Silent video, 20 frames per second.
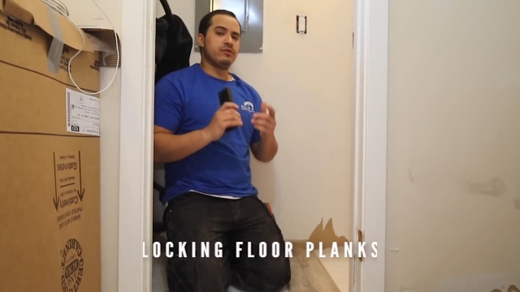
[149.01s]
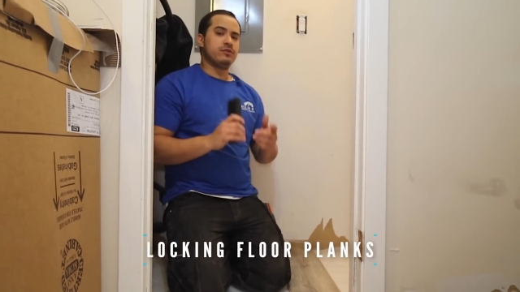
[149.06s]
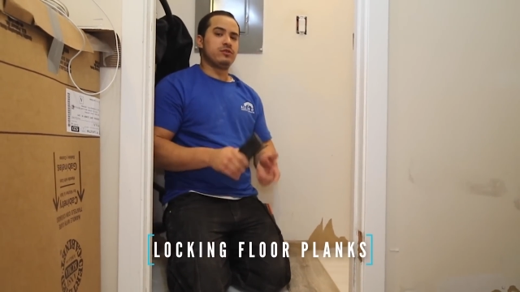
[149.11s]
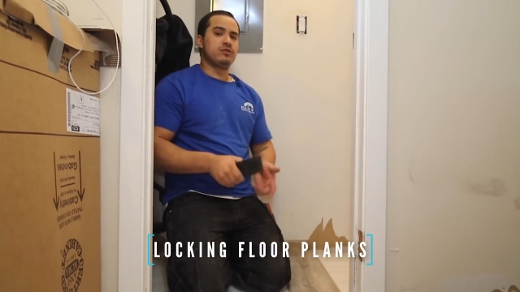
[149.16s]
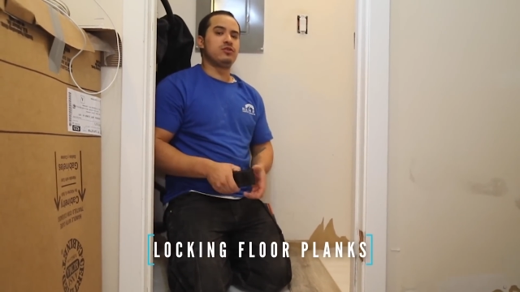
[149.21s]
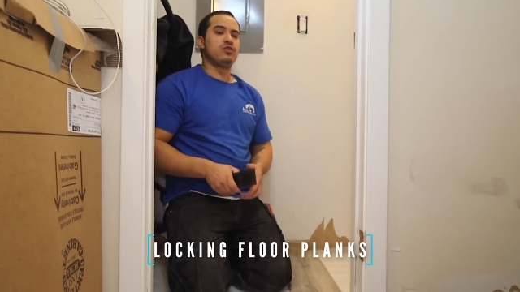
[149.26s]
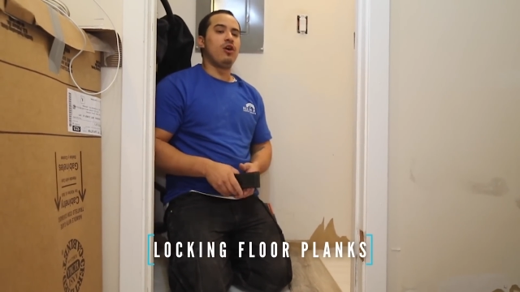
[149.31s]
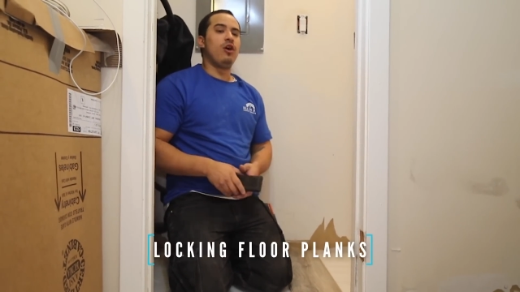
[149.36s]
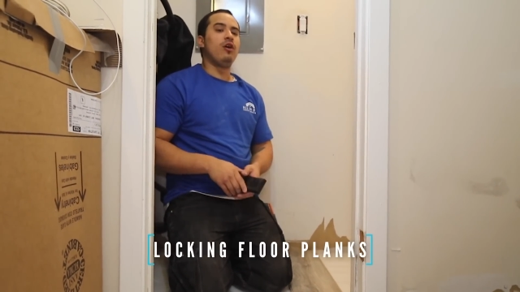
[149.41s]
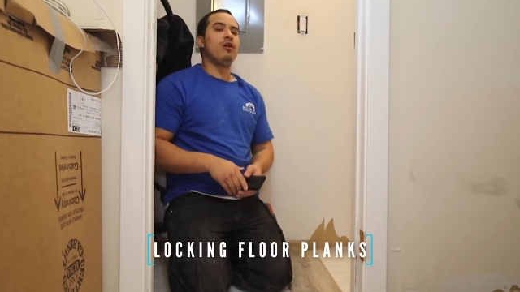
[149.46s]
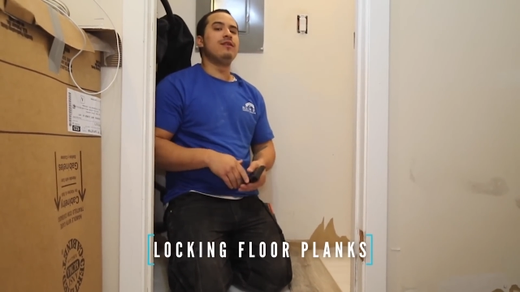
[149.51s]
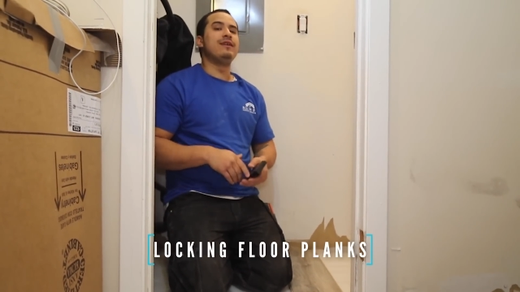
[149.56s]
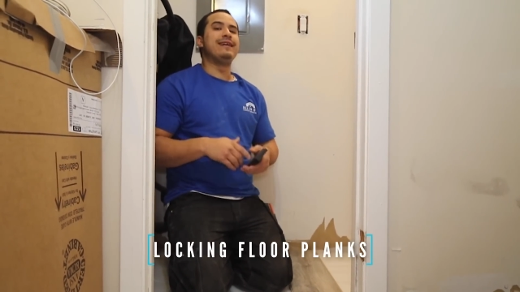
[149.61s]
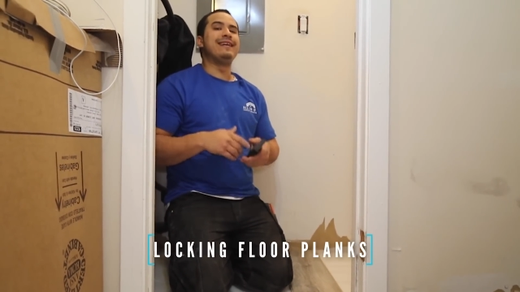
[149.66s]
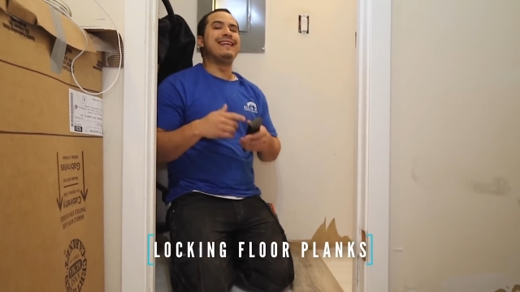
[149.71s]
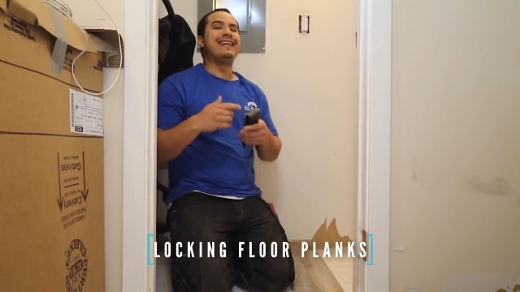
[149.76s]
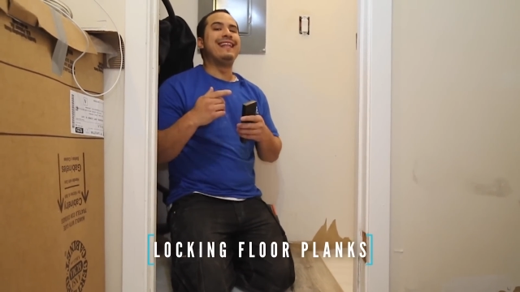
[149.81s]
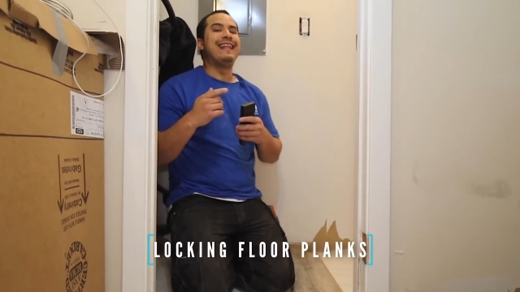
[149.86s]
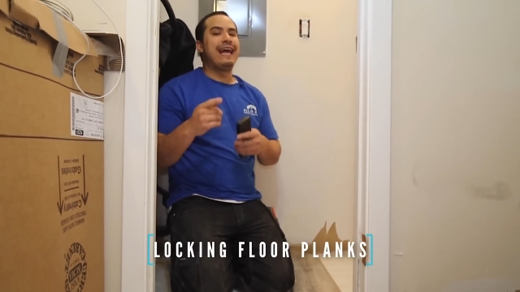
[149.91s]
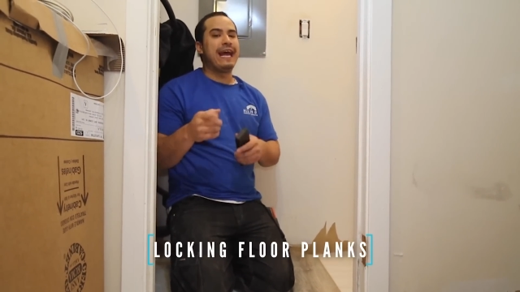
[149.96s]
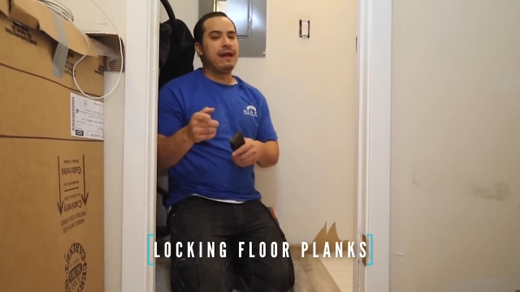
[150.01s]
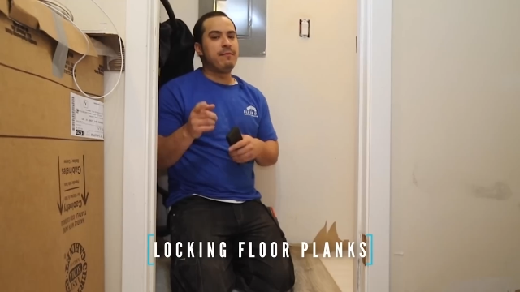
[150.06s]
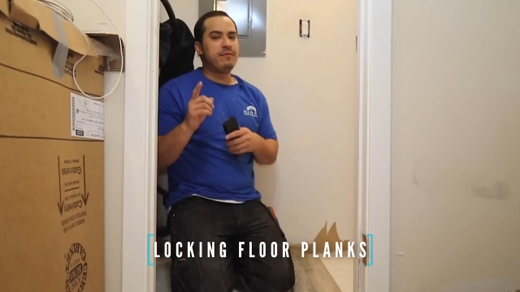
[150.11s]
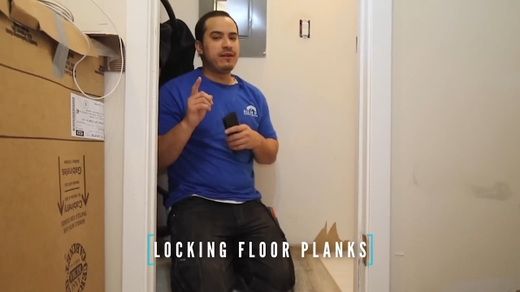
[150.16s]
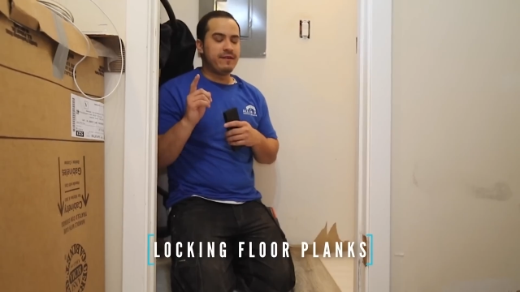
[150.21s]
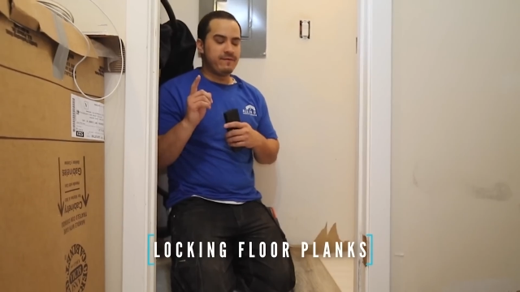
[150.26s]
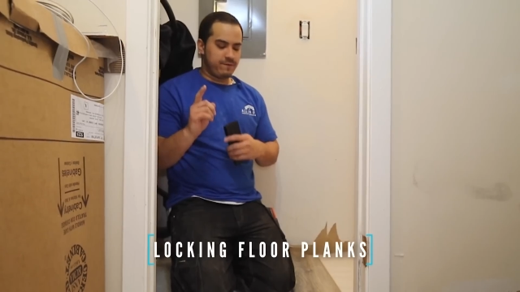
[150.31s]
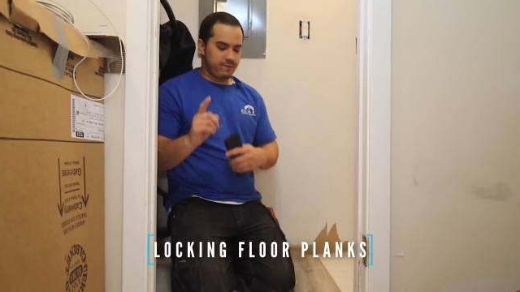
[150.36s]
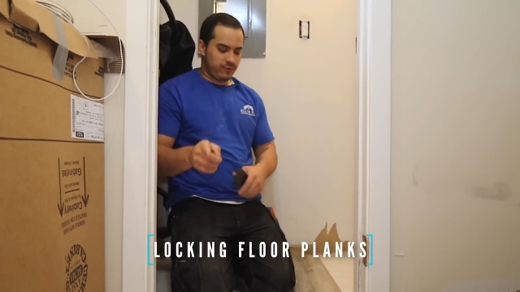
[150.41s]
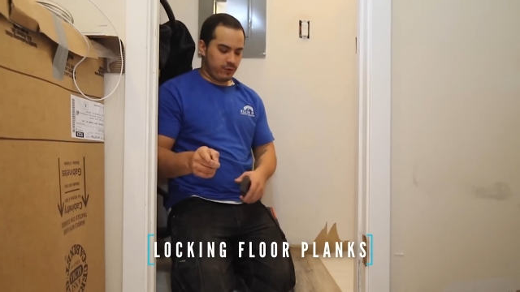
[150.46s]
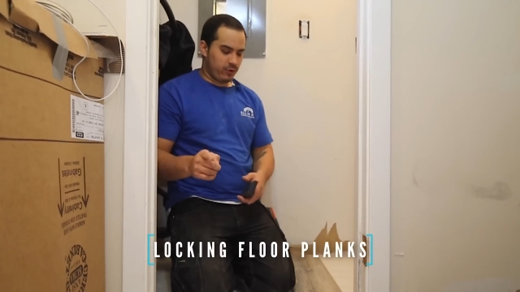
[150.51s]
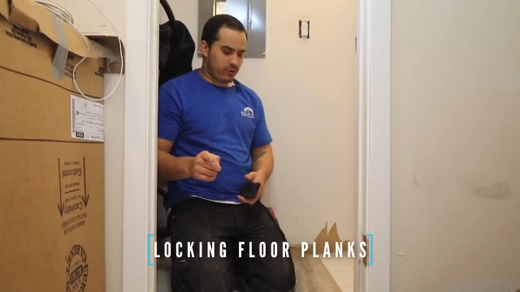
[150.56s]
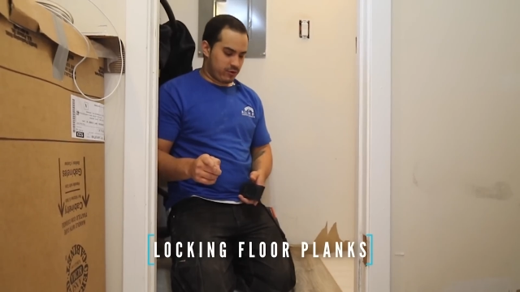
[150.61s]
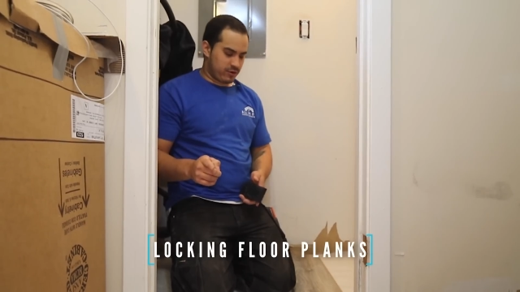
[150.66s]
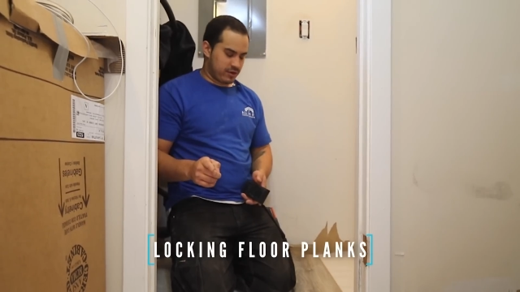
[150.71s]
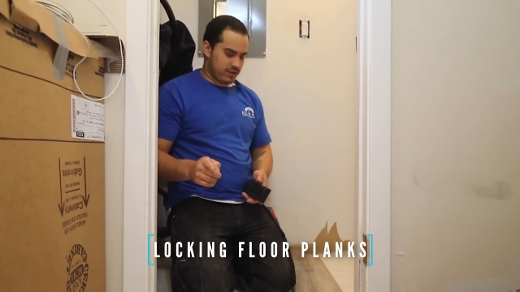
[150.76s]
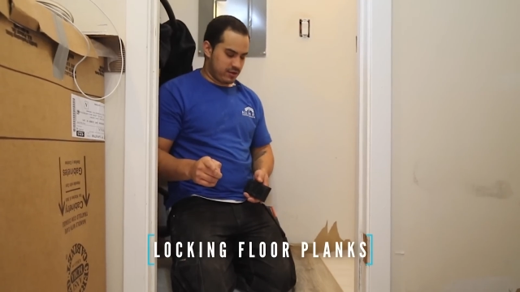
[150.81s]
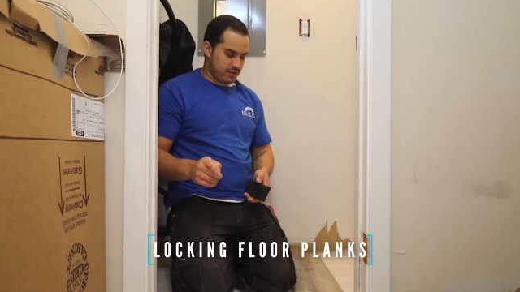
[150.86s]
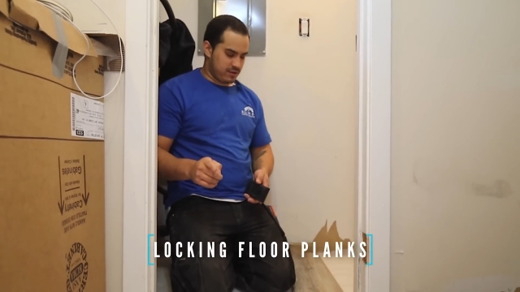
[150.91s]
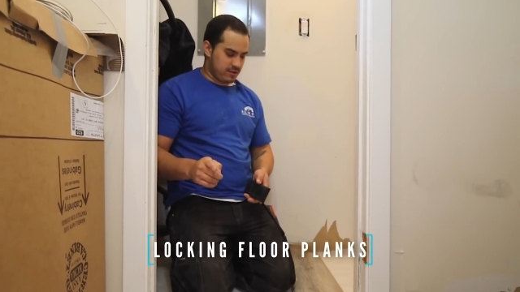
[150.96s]
installing laminate
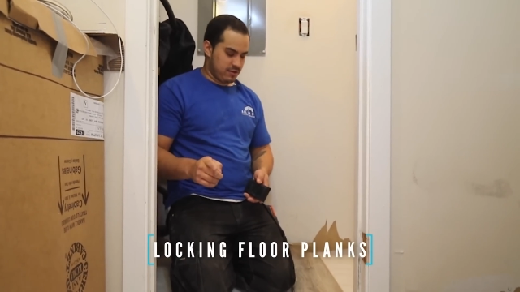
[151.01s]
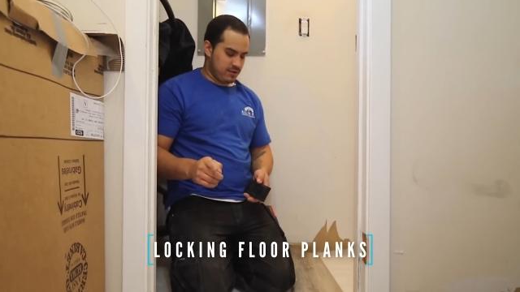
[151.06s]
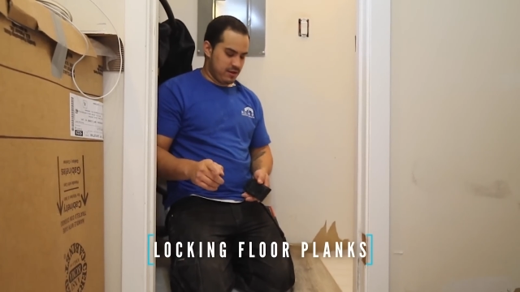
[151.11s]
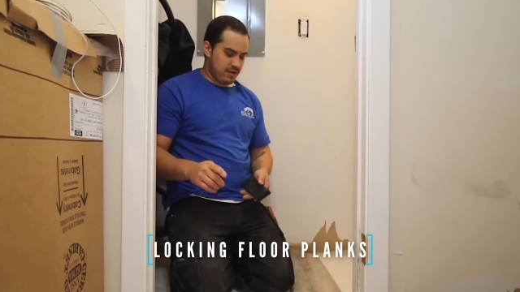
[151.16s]
flooring.